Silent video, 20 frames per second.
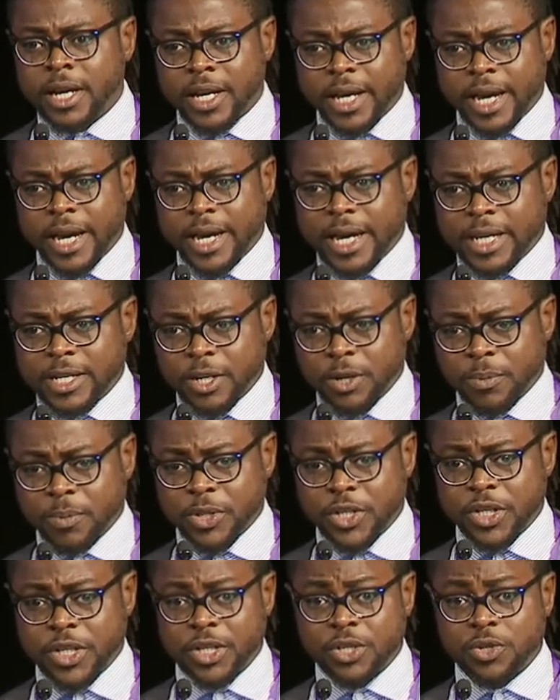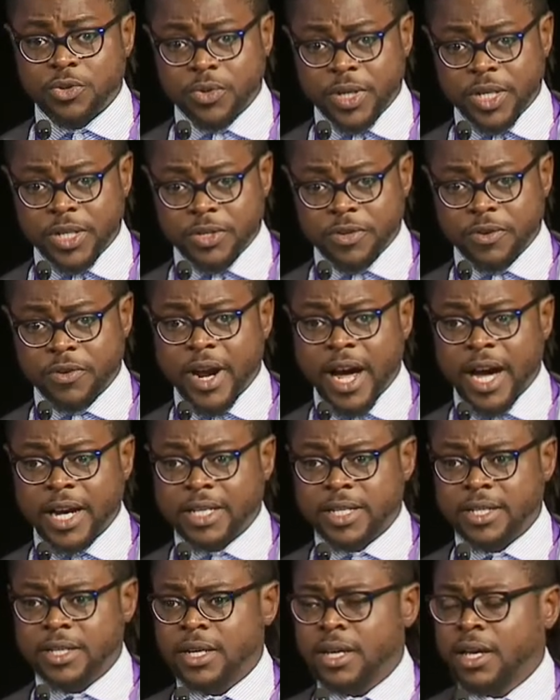they get an opportunity to
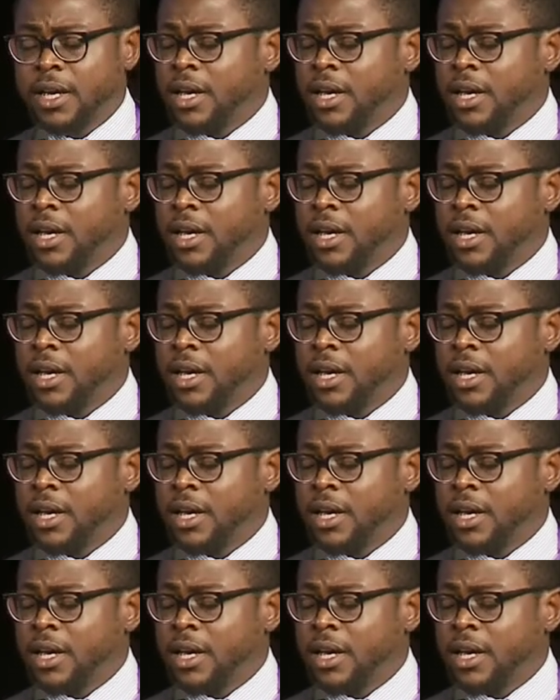interact.